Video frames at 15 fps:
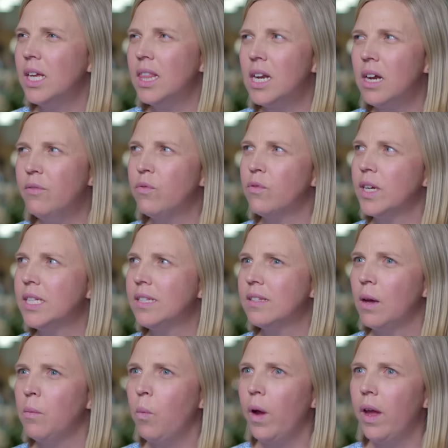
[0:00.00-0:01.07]
think that I've read
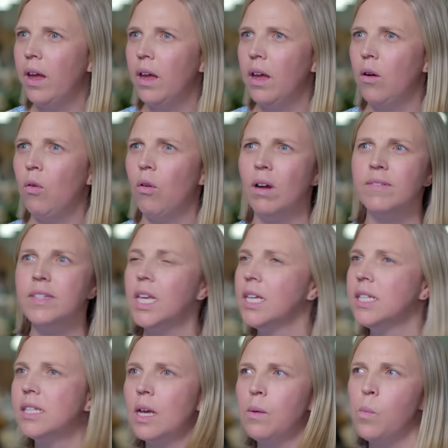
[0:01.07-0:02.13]
somewhere or I've
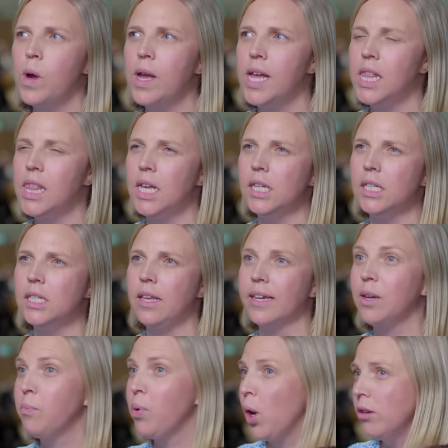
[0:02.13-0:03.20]
seen somewhere that it's
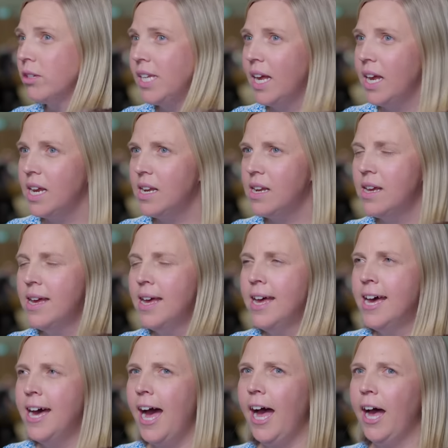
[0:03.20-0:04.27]
like a protein,
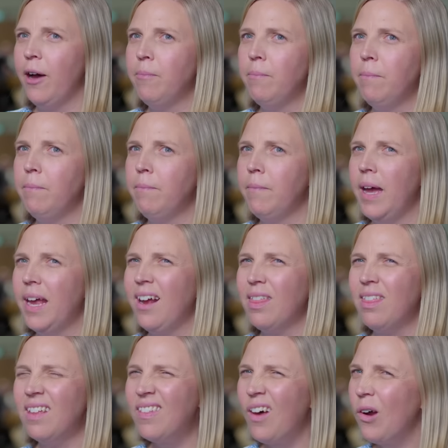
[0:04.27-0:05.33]
um, and I
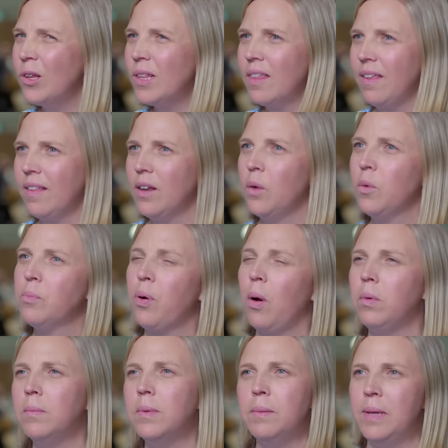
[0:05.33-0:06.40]
think the only thing that I would
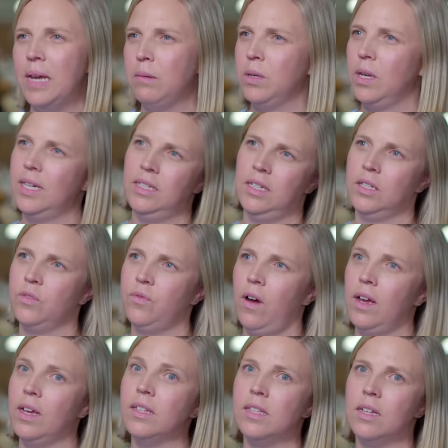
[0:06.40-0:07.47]
probably be able to
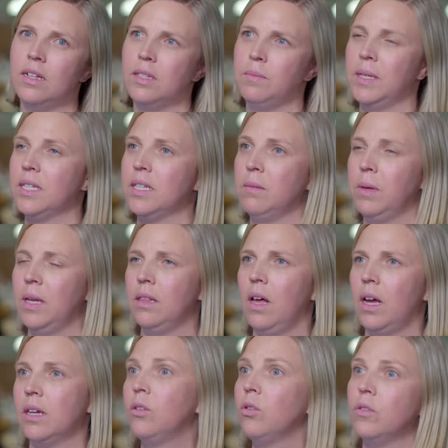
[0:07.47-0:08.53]
identify is that it's meant to be
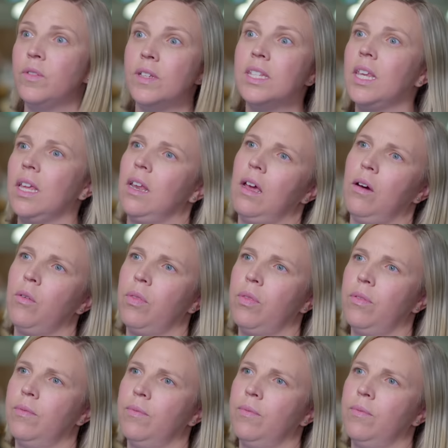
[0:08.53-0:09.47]
like good for skin health.